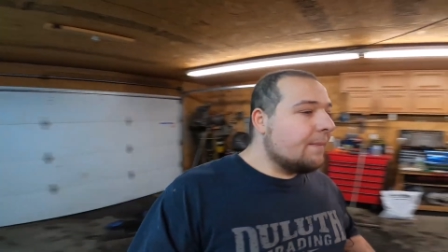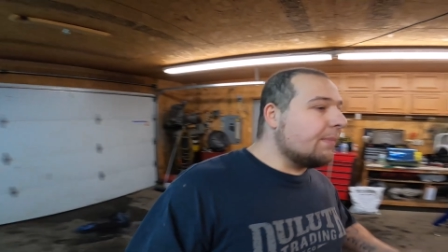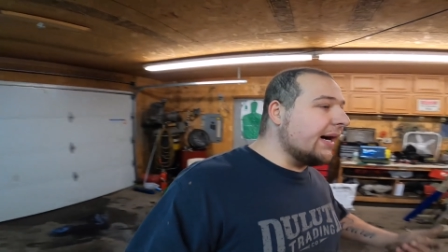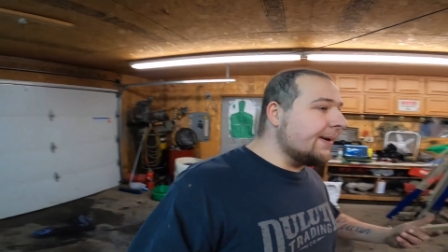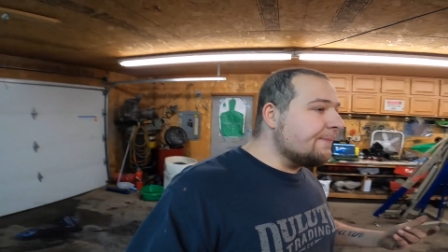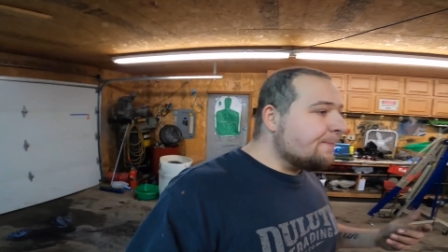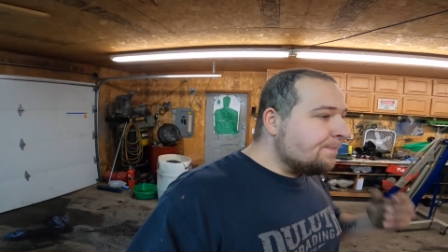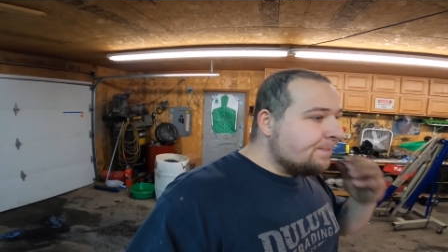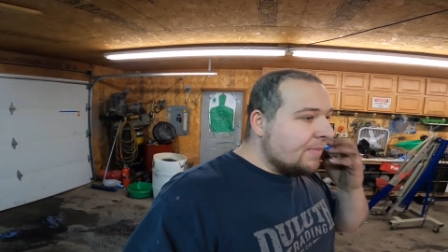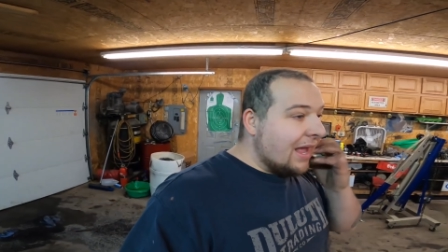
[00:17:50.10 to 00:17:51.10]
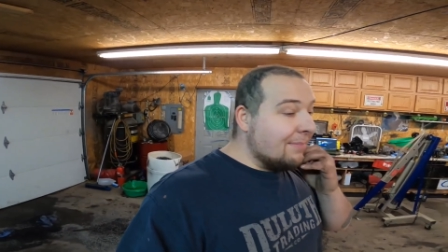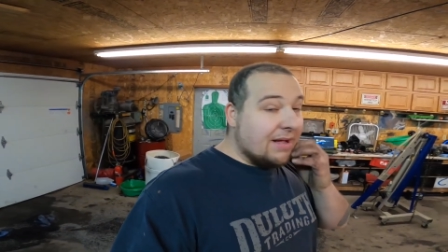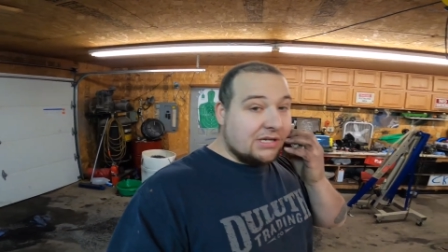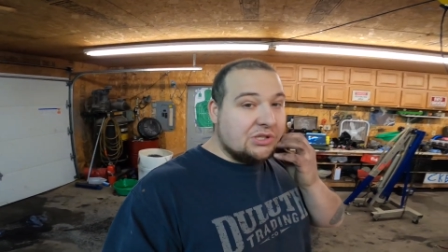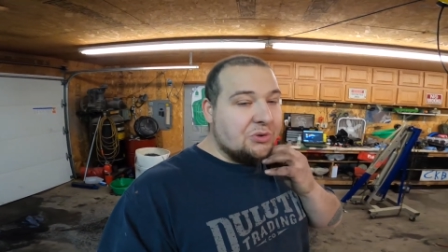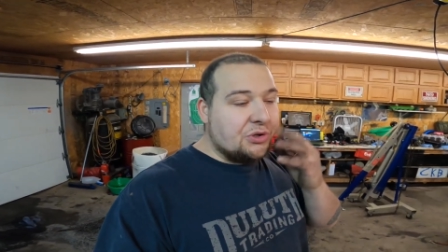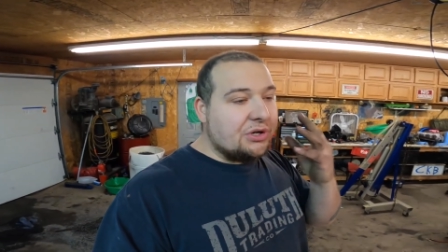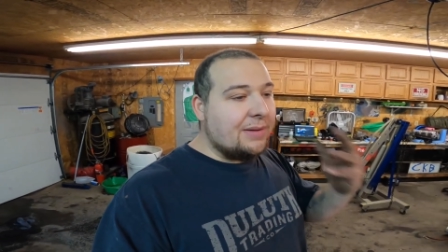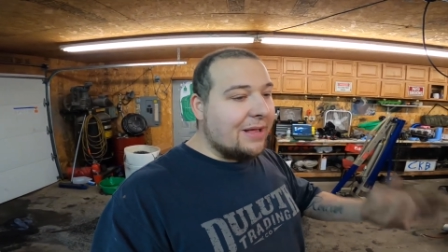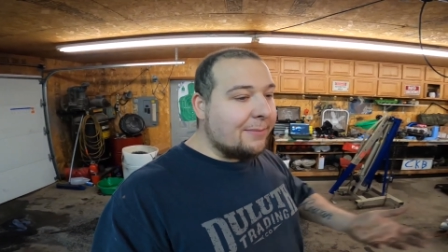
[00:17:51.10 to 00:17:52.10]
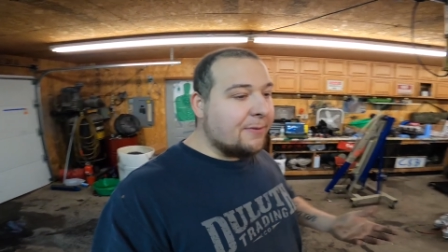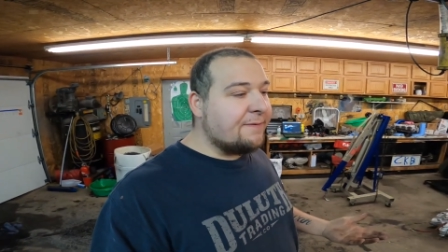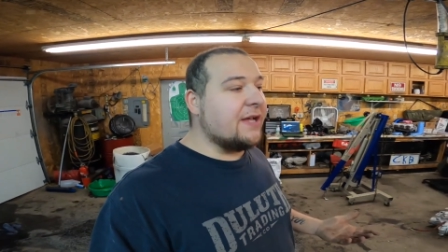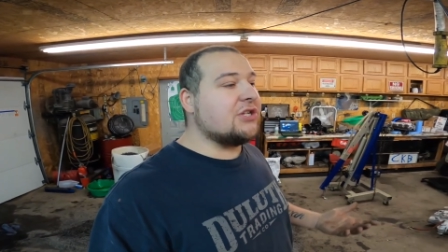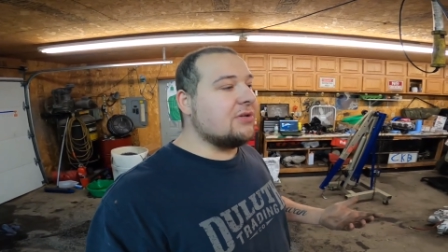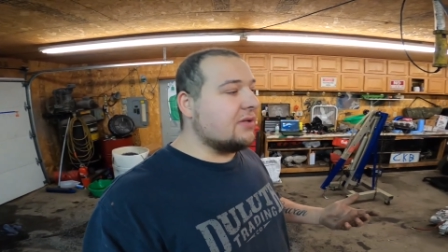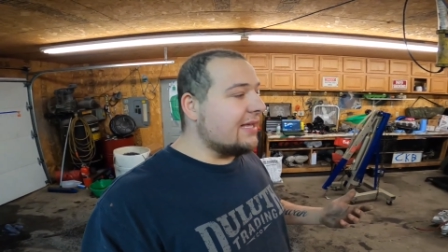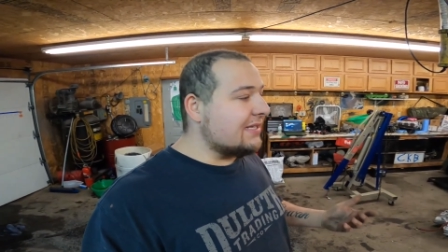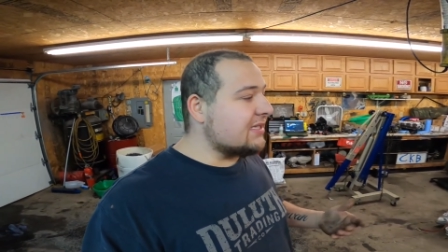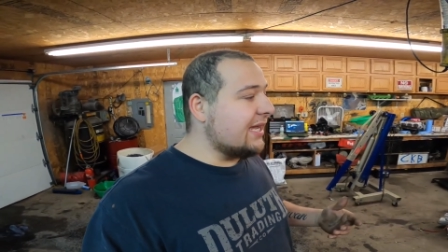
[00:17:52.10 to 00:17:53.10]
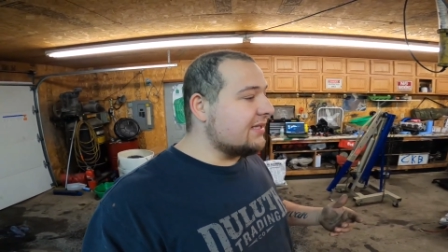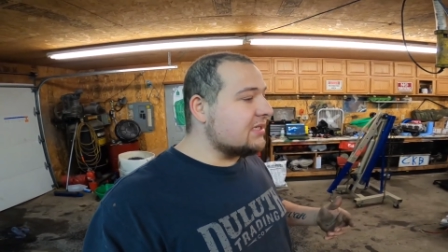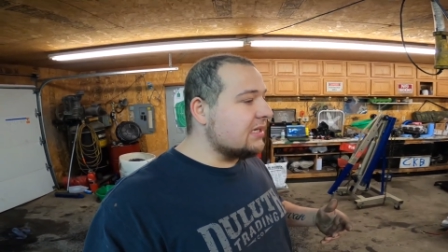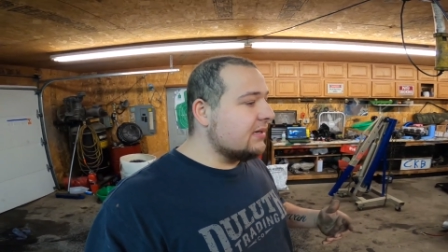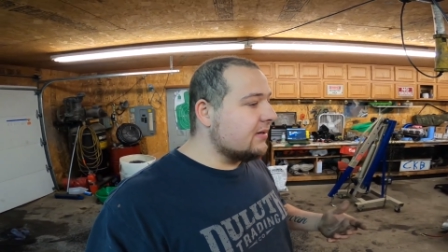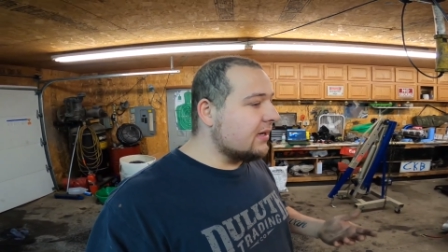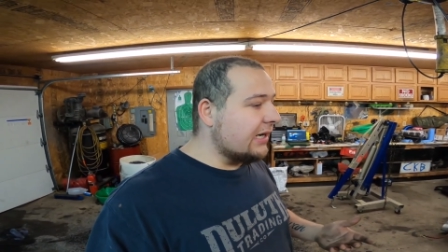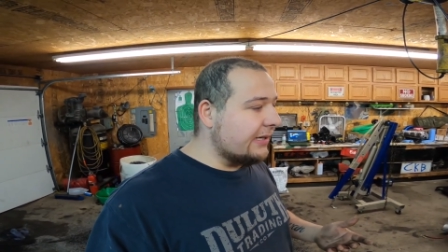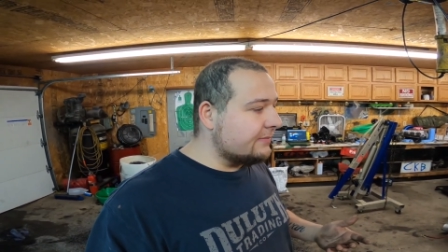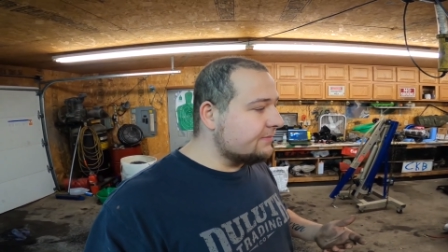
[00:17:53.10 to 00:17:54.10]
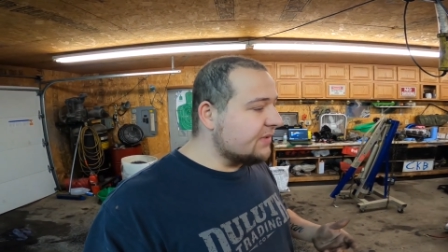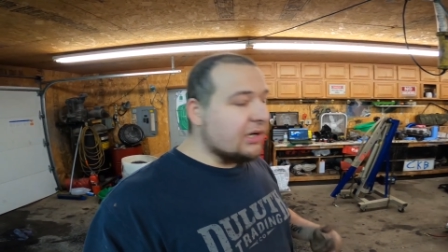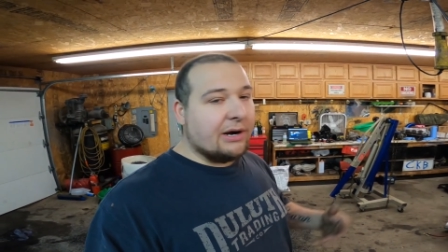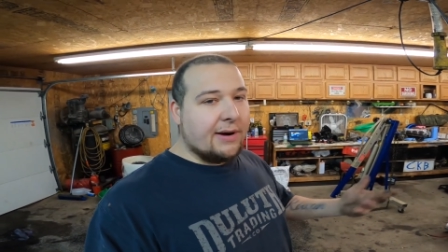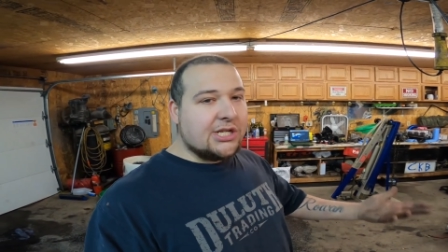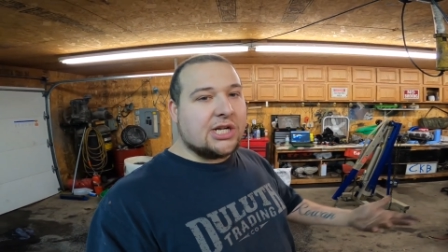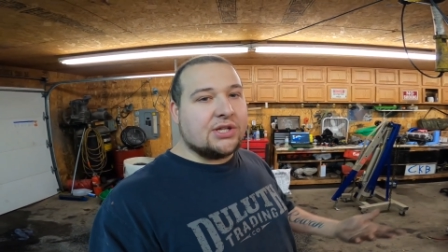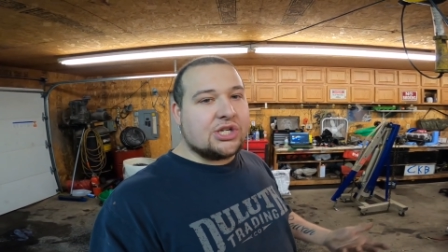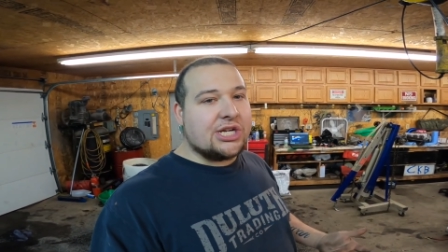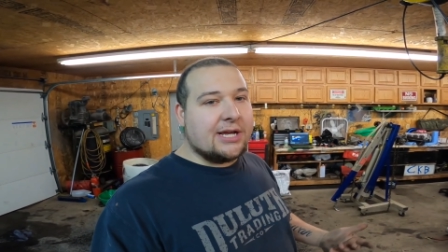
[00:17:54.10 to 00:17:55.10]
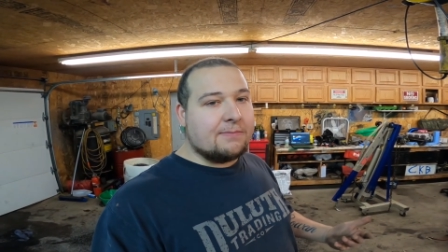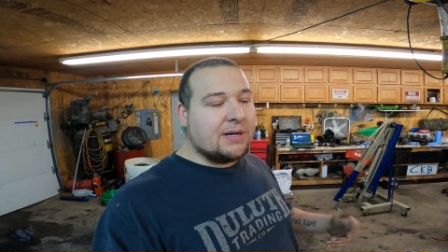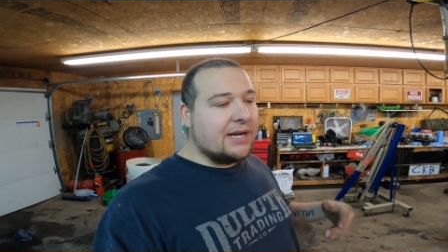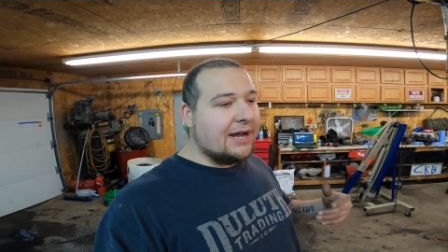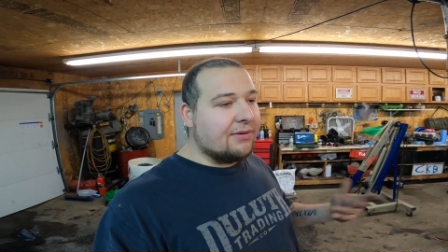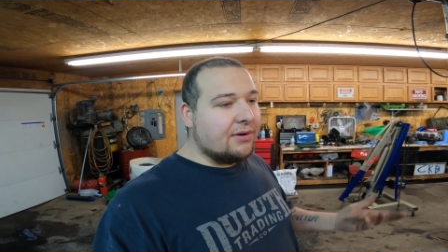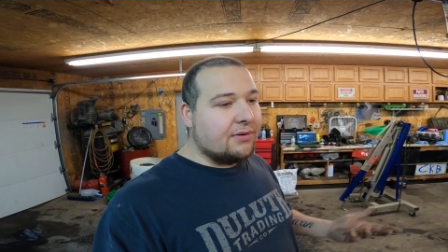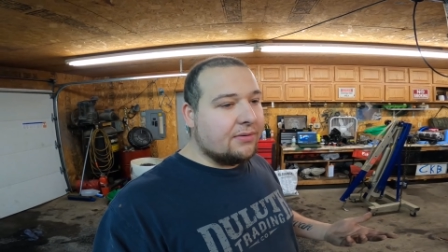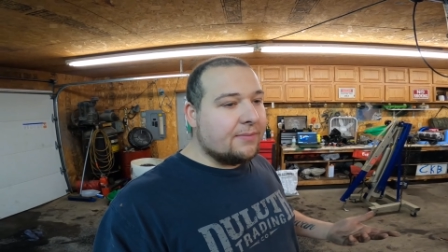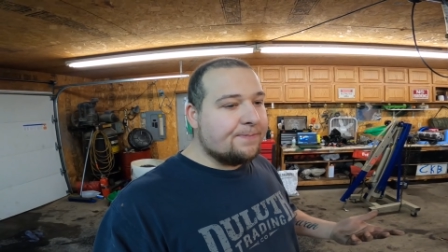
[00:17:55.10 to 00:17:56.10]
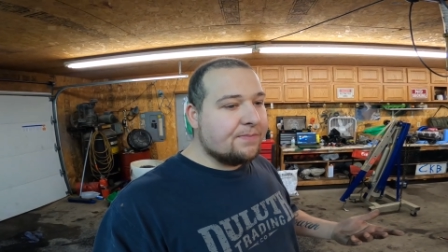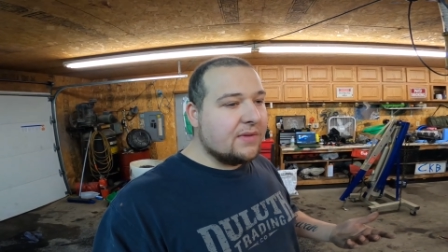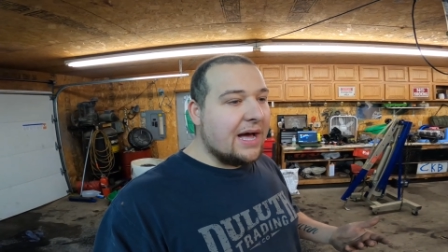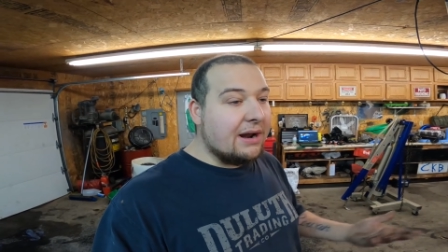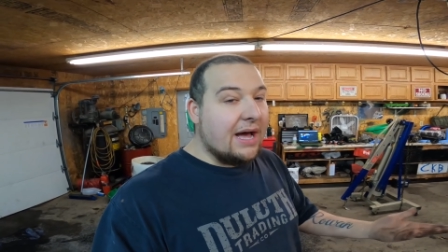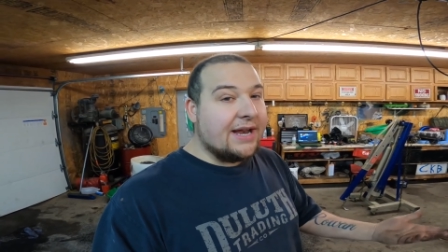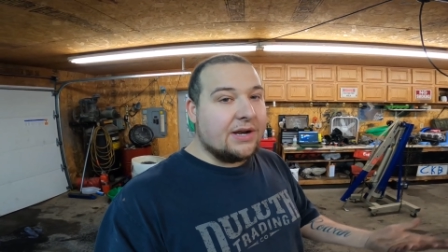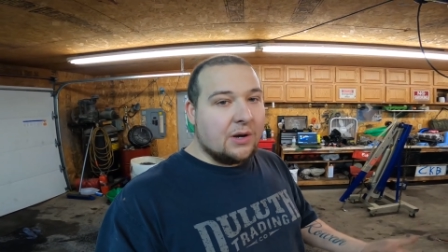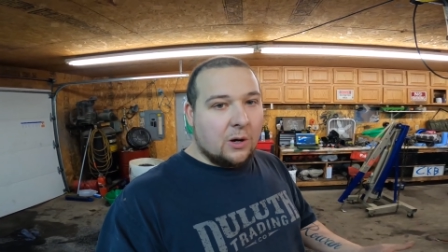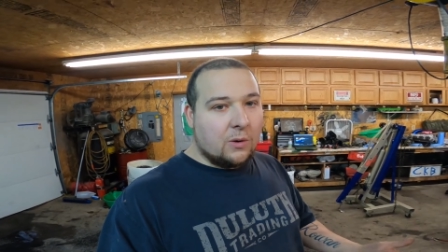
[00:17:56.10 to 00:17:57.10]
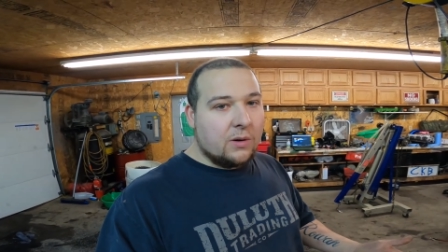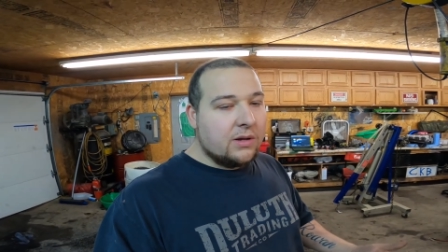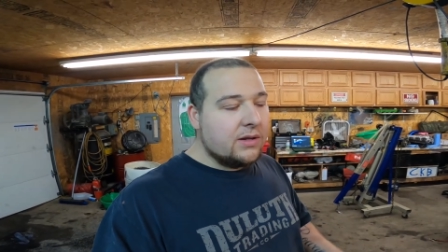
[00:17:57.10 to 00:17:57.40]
but I'm not a tuner, I'm not a professional in that sense. I wrench on the shit, but I don't know, I didn't know.